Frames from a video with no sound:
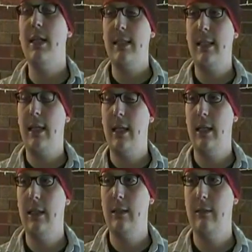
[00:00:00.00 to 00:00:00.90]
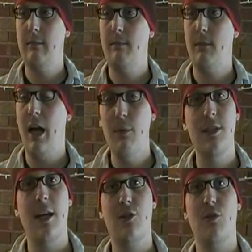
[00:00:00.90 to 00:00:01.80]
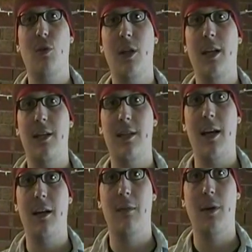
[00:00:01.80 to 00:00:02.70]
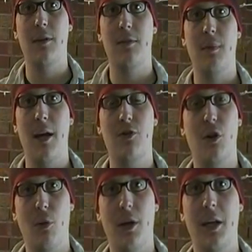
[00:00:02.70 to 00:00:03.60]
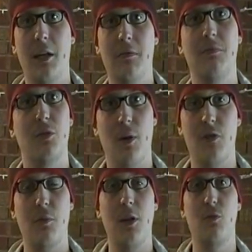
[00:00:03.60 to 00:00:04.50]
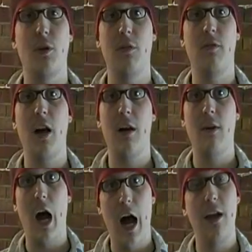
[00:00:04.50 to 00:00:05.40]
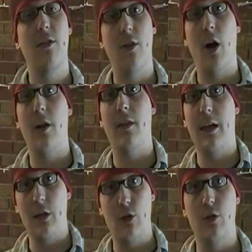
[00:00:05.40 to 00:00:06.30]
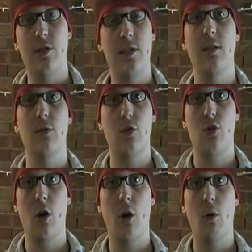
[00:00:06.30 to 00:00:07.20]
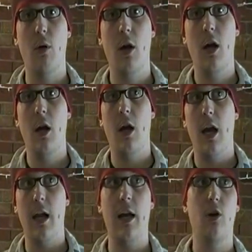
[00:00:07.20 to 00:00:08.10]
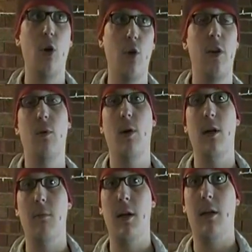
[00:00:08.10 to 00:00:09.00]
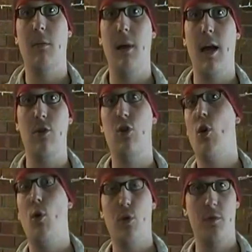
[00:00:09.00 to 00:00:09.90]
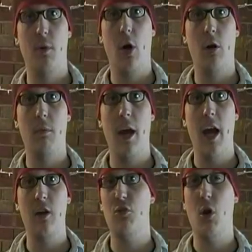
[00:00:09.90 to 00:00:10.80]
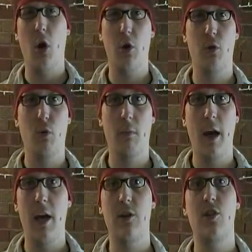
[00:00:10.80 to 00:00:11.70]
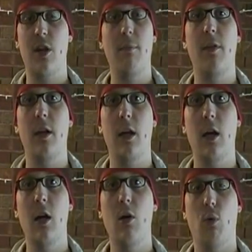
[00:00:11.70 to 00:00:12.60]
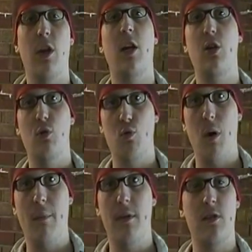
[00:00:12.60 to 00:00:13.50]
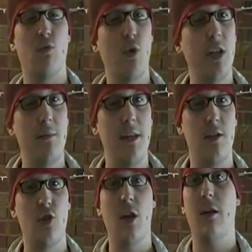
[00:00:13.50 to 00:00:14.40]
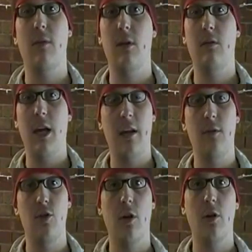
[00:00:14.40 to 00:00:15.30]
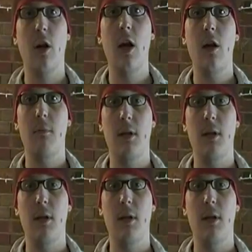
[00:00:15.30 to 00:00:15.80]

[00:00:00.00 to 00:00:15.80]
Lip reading: But I was actually really excited about this match going into WrestleMania 25. I thought that it could steal the show. And I had heard they were going to make the match a no-holds-barred match or a hardcore match, something where they could use weapons and really beat the shit out of each other,